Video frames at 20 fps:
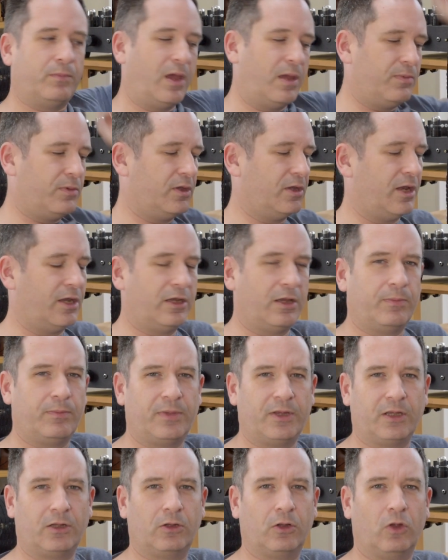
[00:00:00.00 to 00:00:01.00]
Maybe you'd end up
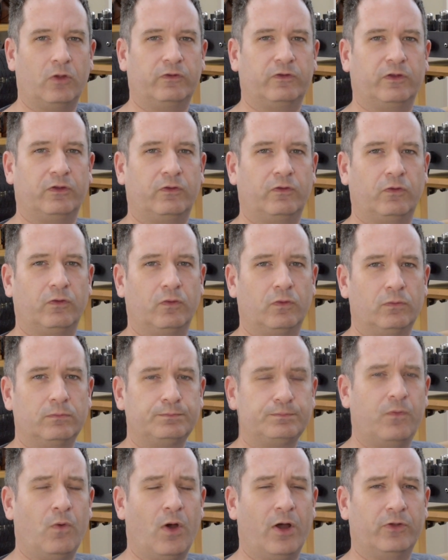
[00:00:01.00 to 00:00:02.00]
being closer to
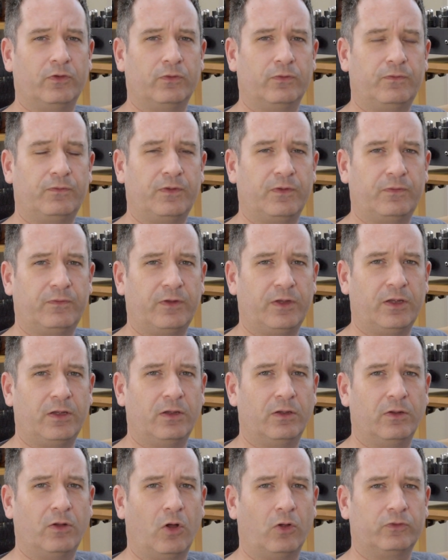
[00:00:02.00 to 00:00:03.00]

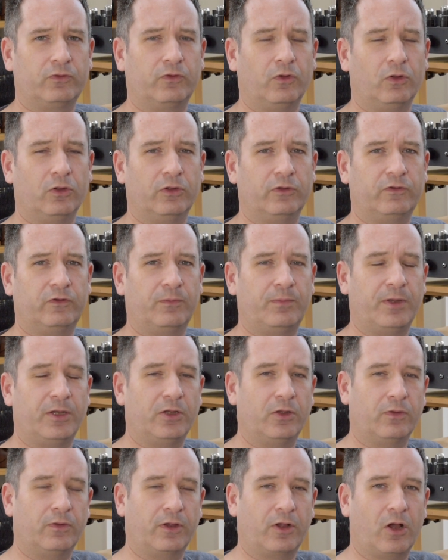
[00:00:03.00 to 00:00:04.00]
$450 odd
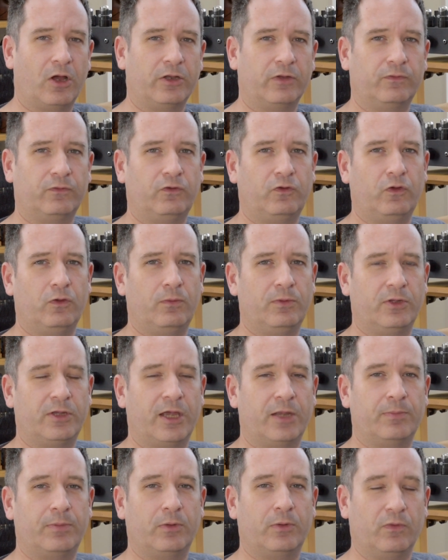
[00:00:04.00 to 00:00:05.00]
depending on the kind of tube you
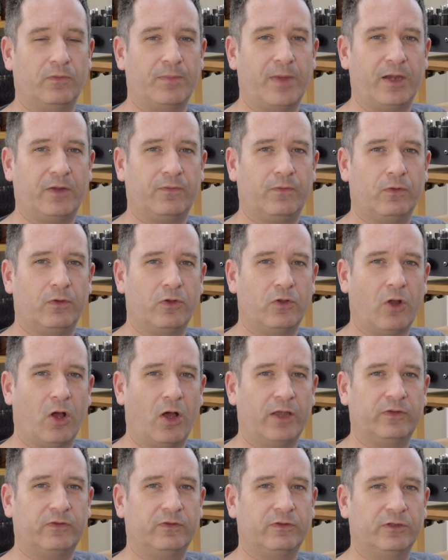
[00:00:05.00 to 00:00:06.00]
get. But it would make for a
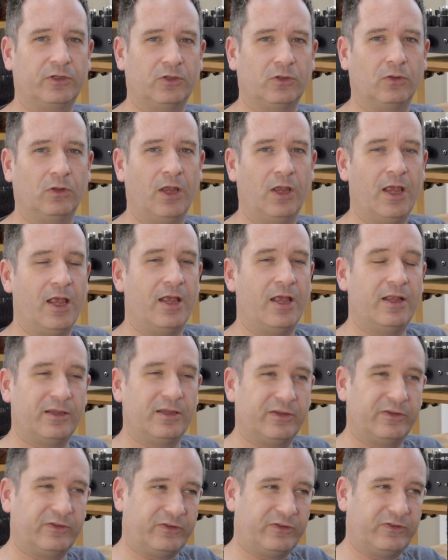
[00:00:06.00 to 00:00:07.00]
nice little
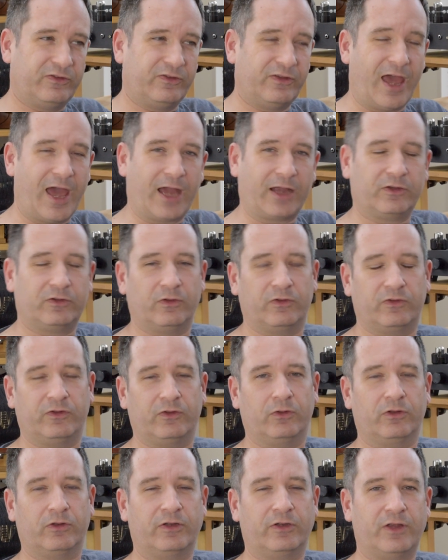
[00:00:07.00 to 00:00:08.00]
stack to
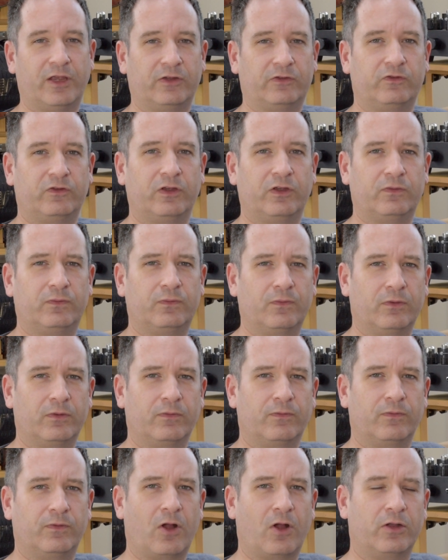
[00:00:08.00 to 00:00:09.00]
sit on a desk just
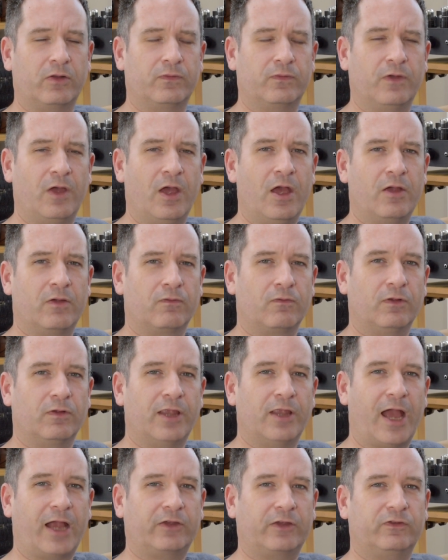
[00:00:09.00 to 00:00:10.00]
for kind of
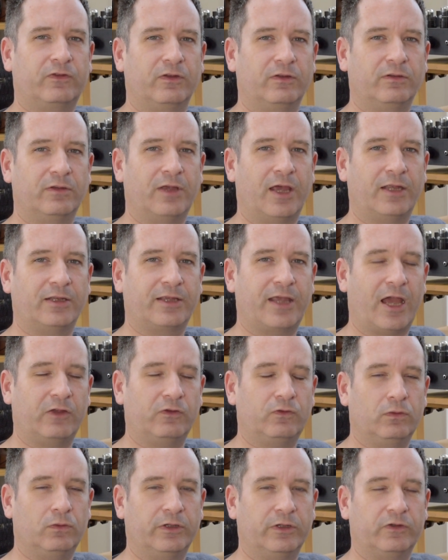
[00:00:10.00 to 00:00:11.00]
relaxed and
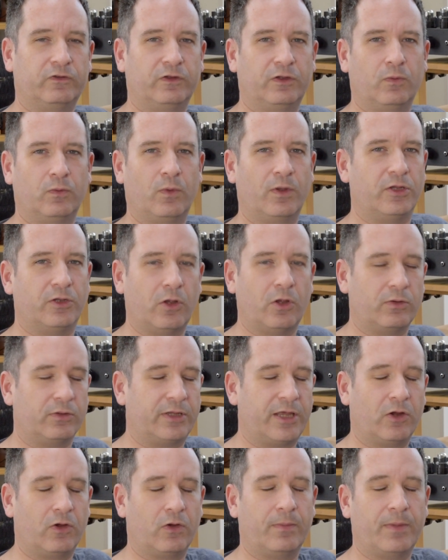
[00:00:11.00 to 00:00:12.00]
casual listening, where you don't
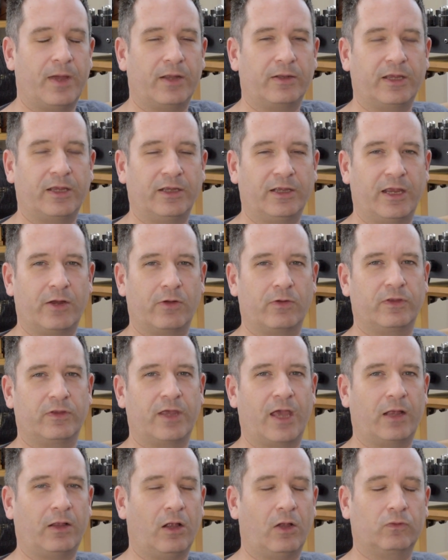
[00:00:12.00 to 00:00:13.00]
care about hearing
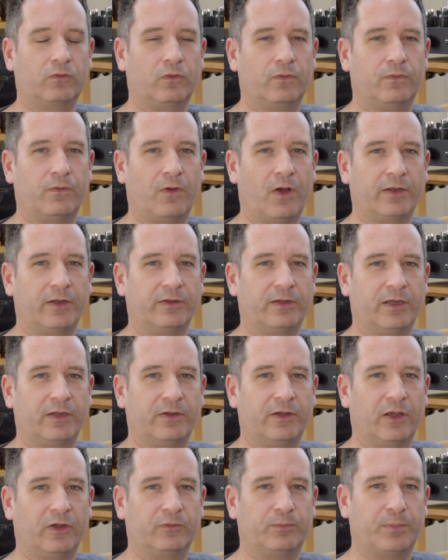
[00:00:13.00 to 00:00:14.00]
the ultra-fine
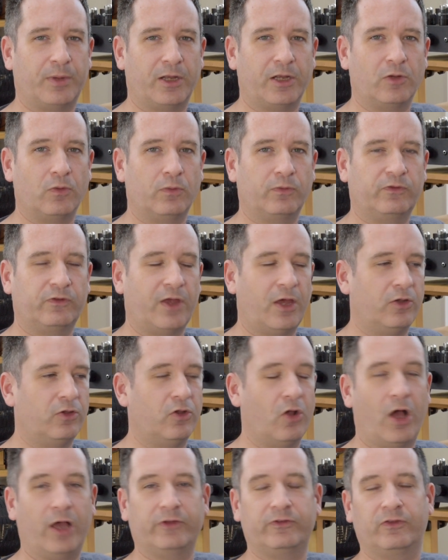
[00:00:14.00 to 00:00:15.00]
details, but it will
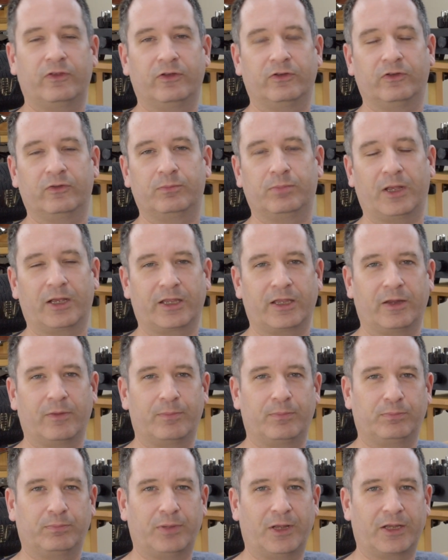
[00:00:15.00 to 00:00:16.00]
sound nicer than just
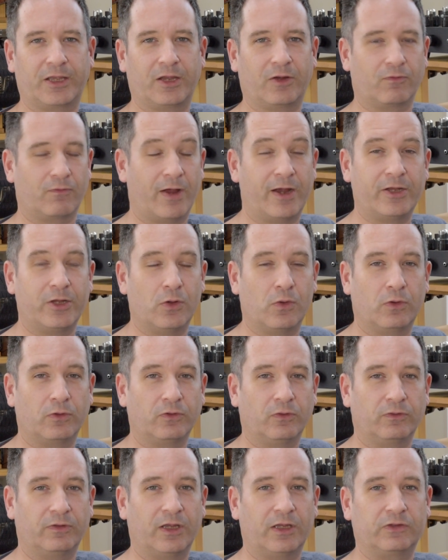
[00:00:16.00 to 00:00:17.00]
plunking a radio
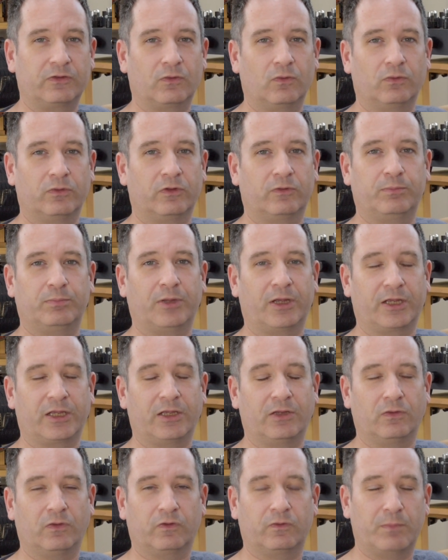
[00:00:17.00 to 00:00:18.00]
on your desk or just
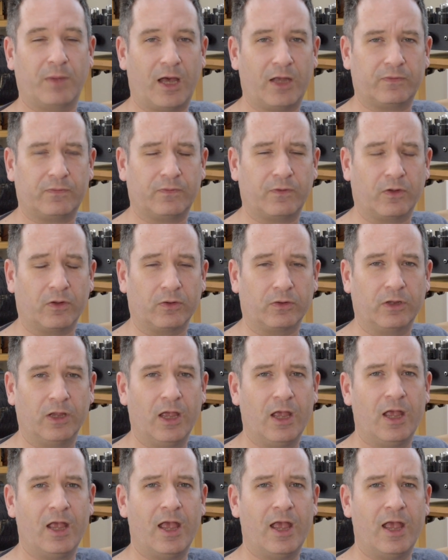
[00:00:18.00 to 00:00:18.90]
plugging in your smartphone.